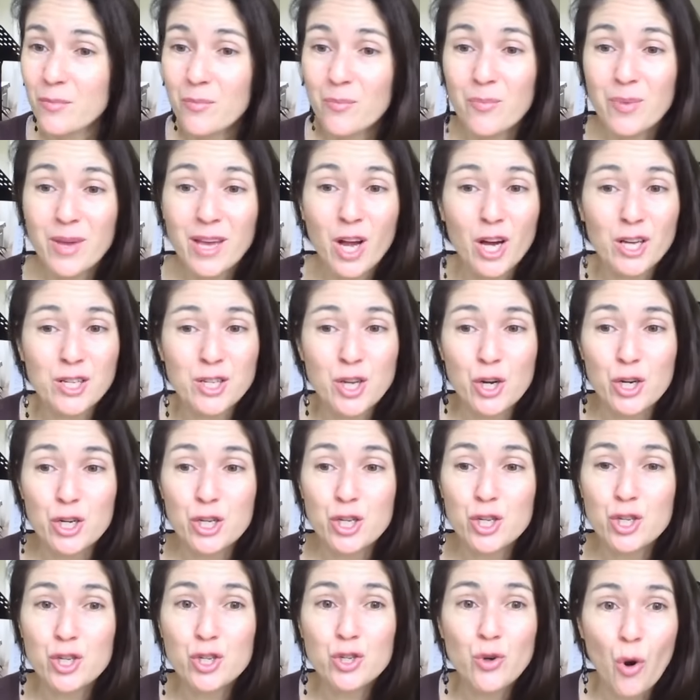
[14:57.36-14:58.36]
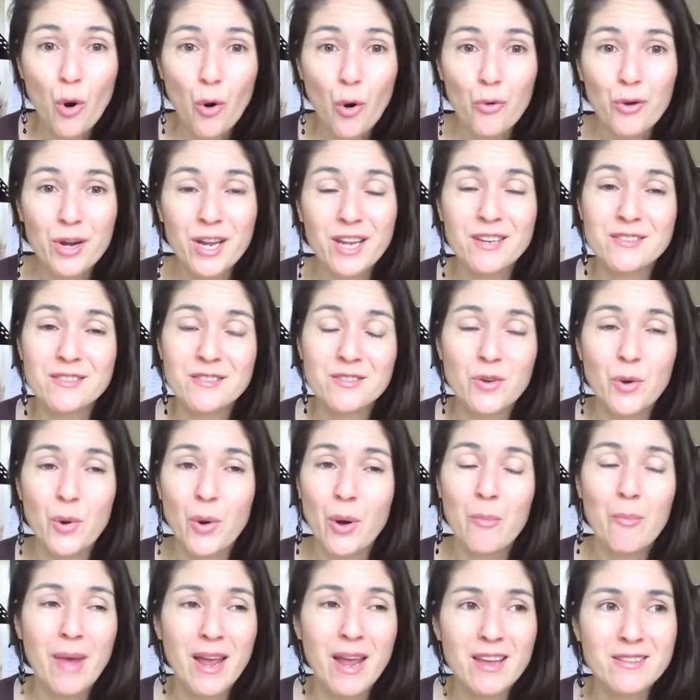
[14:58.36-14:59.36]
because her story is so
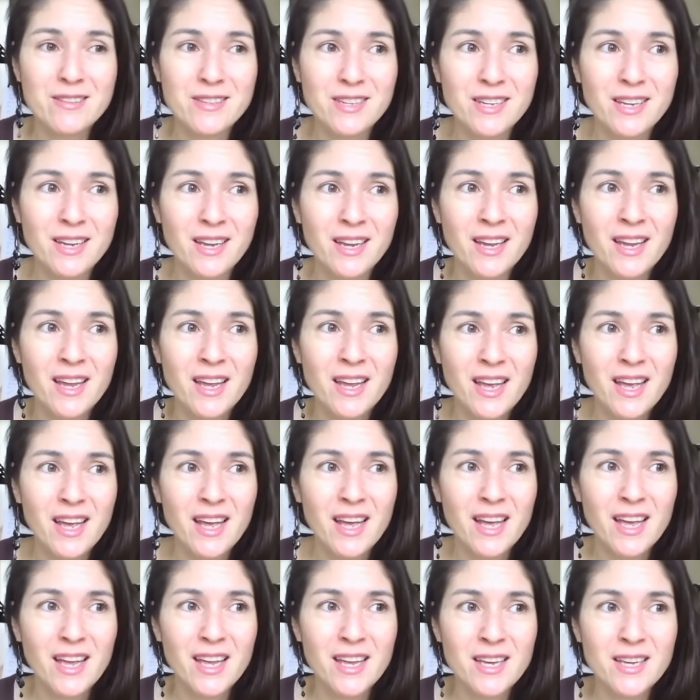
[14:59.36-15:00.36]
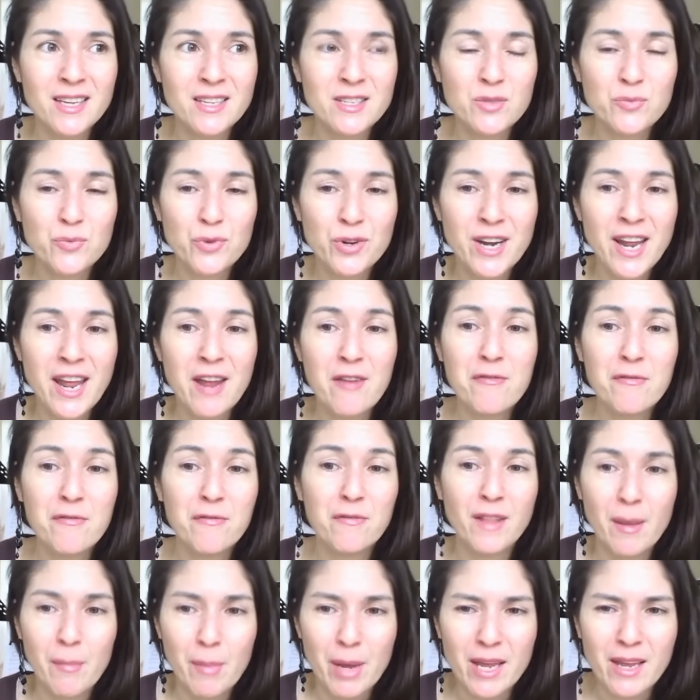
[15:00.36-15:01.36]
amazing, is Renee
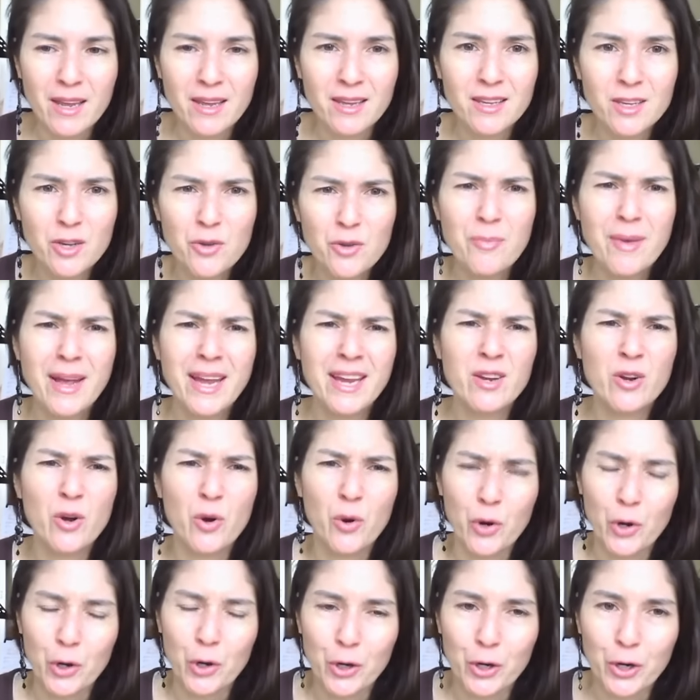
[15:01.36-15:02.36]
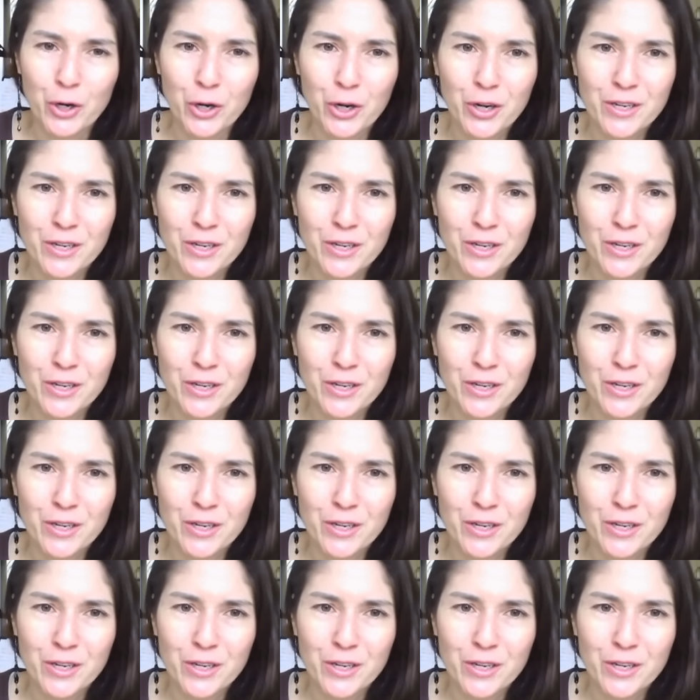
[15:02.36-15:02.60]
Fleming. You may know her.